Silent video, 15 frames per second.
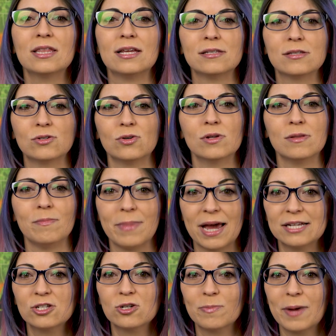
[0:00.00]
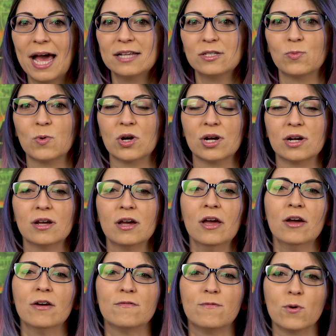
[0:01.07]
they stole the master password
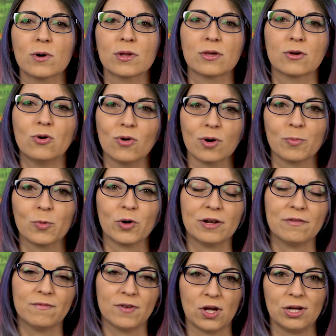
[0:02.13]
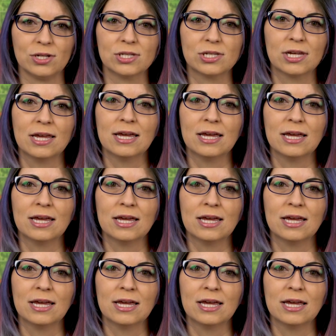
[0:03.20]
for the corporate vault.